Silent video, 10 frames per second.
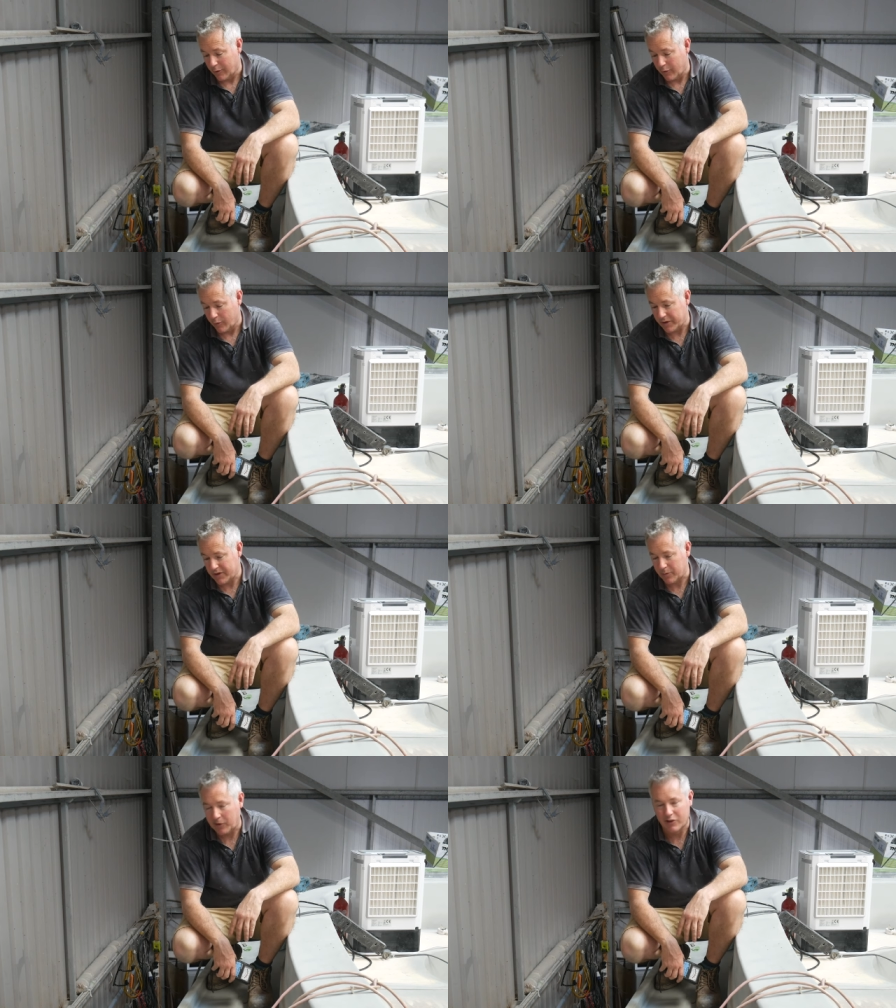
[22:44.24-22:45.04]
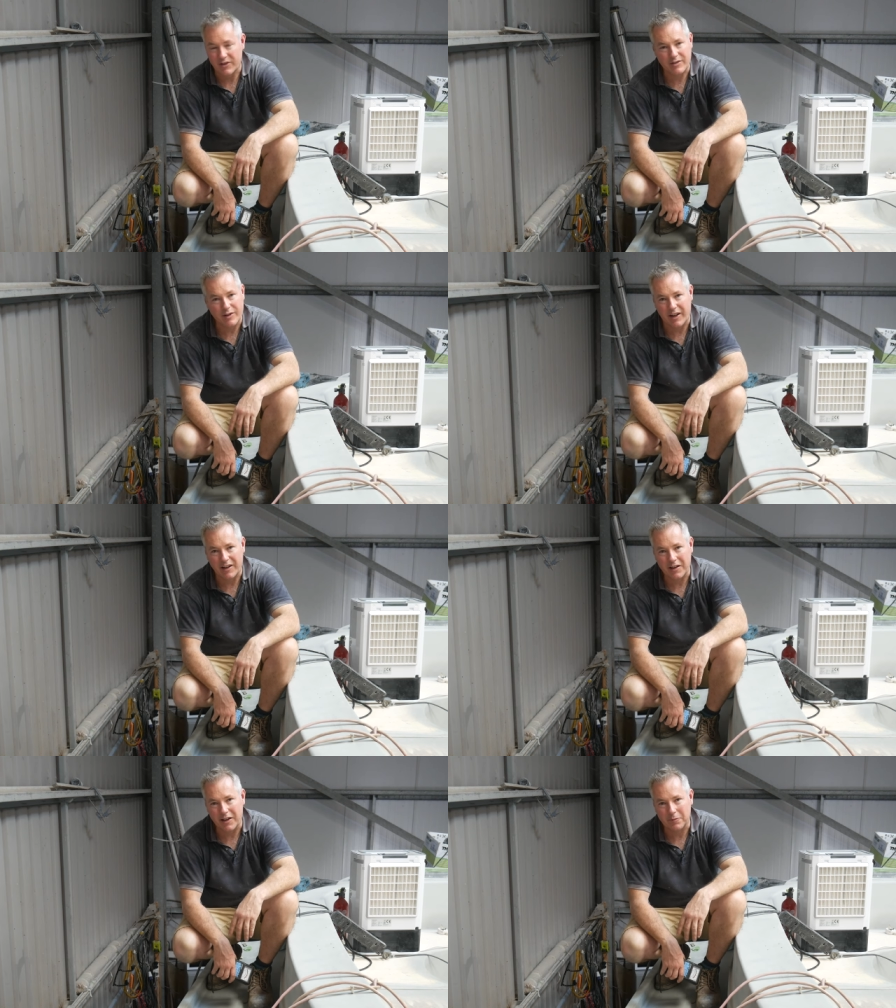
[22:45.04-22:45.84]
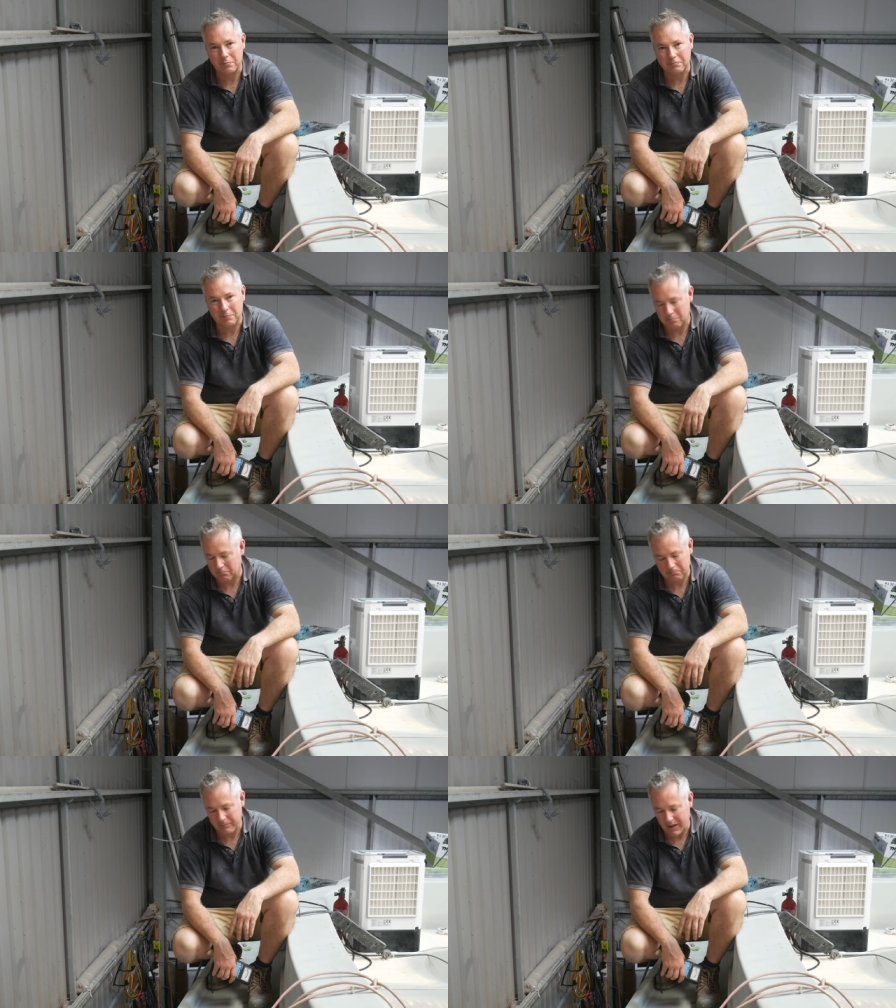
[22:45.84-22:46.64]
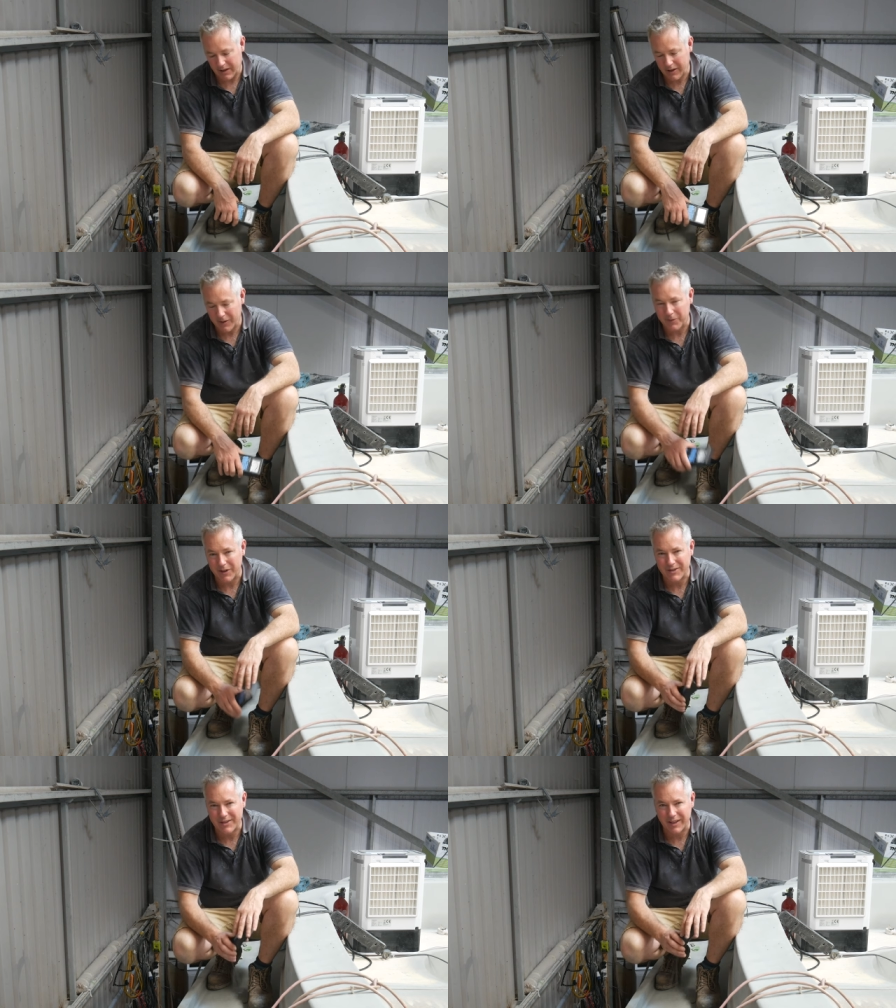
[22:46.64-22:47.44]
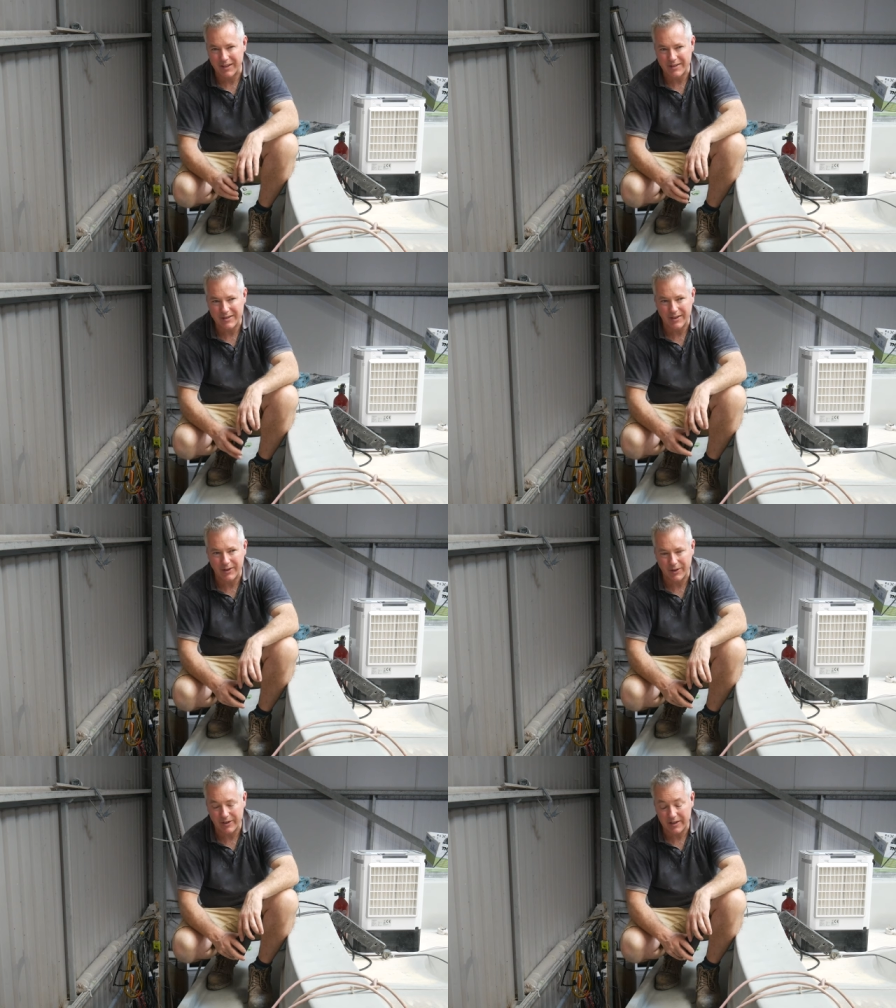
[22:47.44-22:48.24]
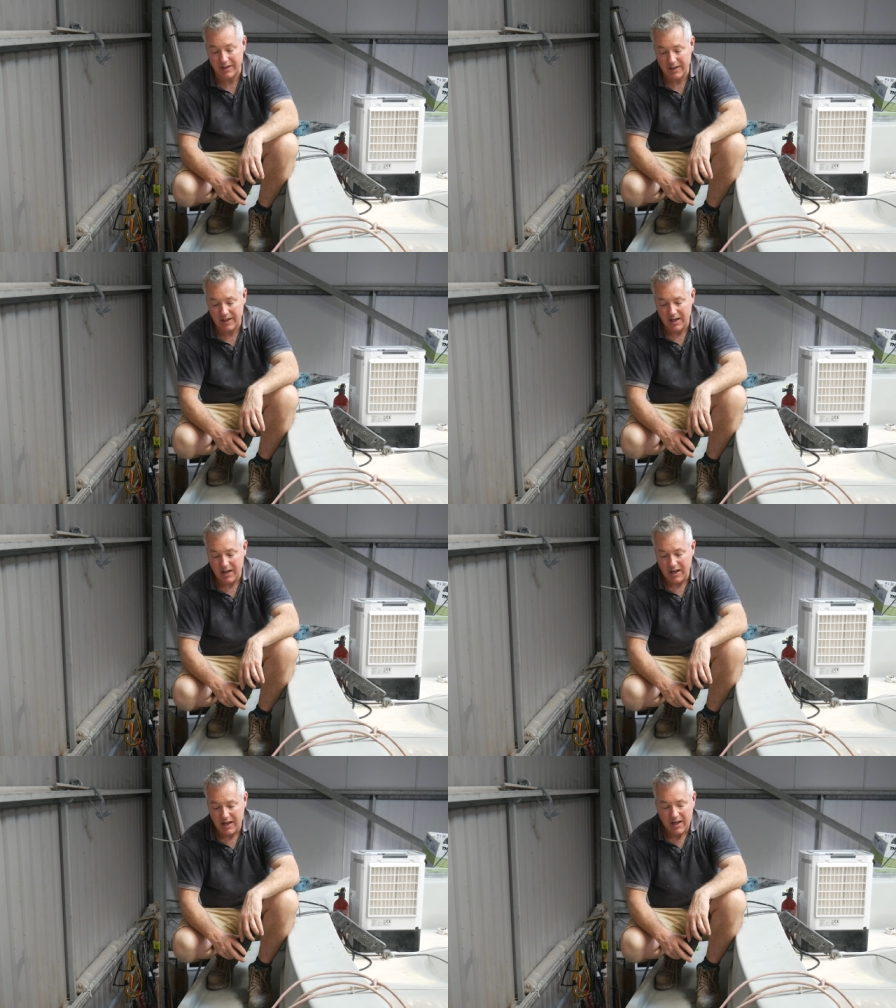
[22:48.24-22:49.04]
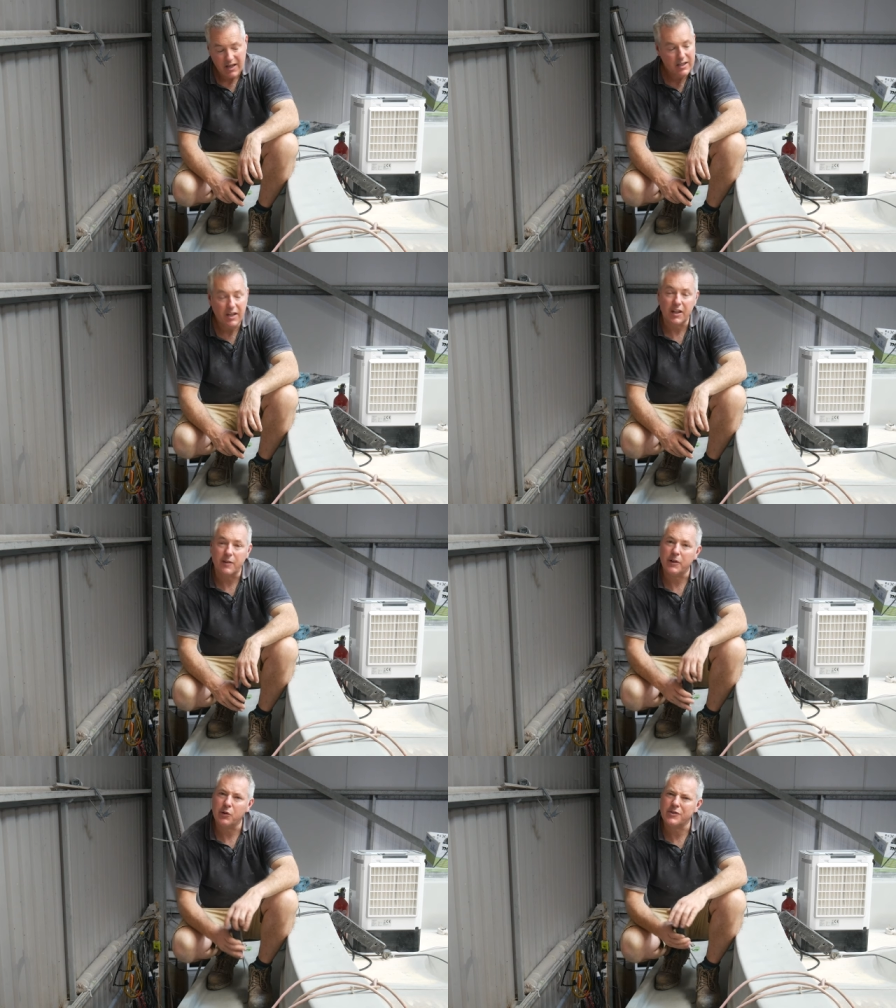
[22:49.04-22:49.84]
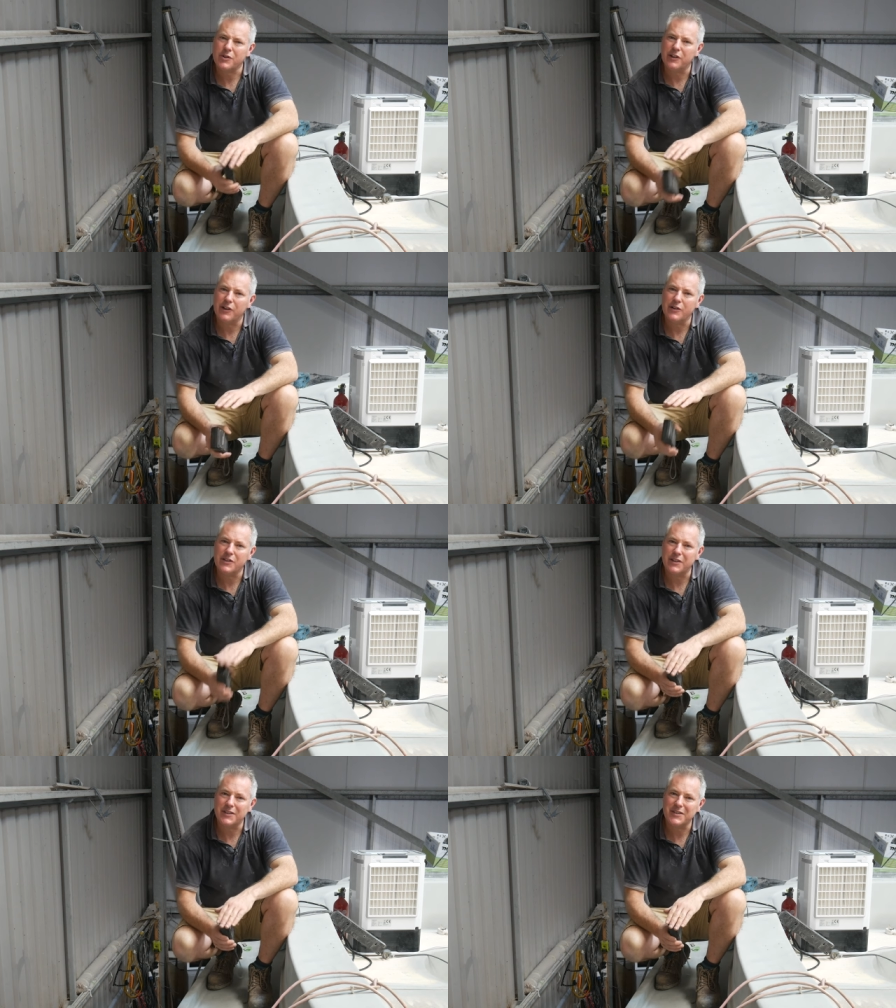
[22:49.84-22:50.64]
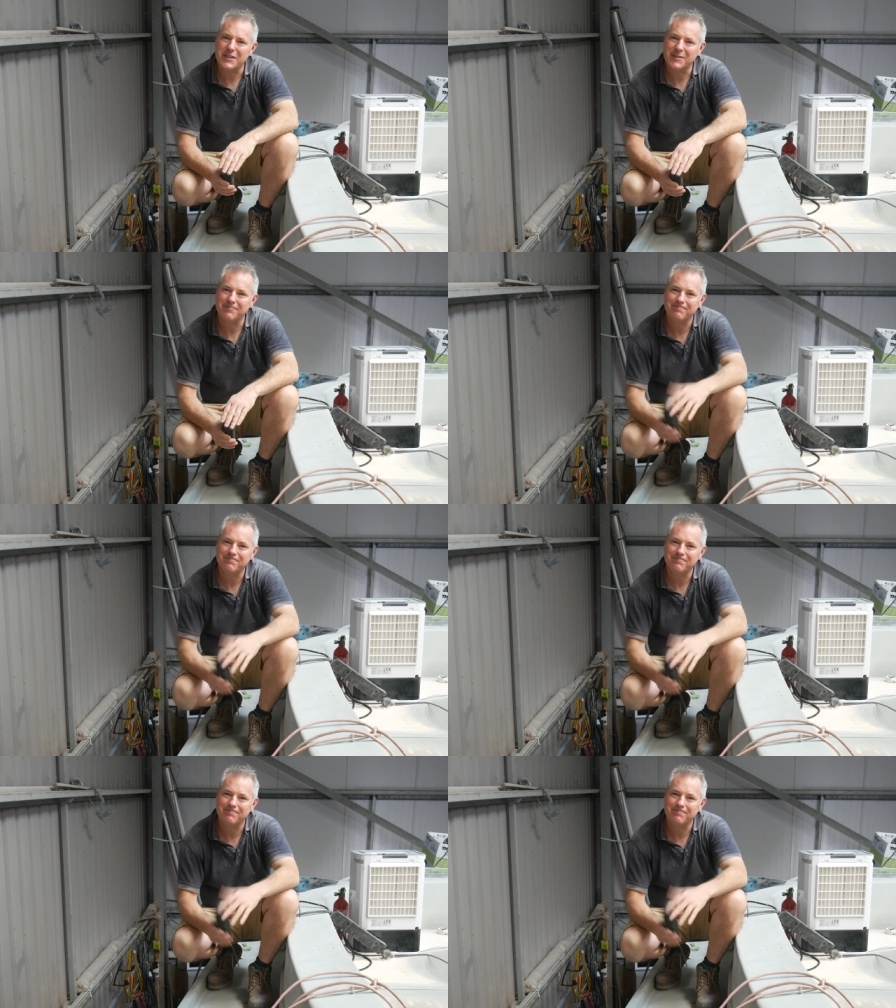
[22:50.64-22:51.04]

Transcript: which to be honest, no, I can't. I can't face that. So, yeah, if anyone's got any ideas.